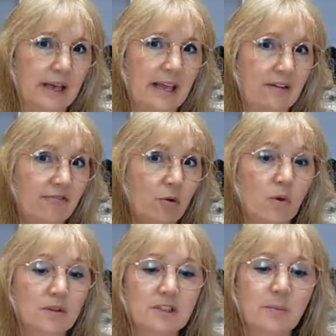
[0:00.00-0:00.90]
If you
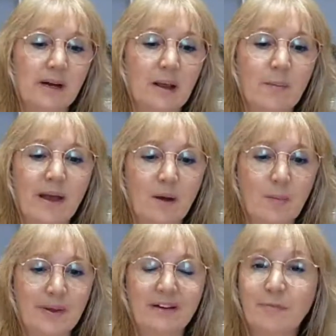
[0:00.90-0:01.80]
want to bring about a
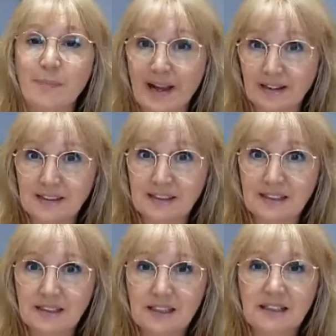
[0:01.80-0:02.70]
bit of
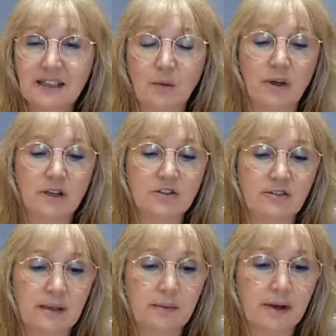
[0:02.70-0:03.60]
balance, that works
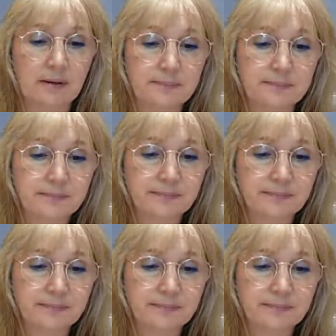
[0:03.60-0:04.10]
really well.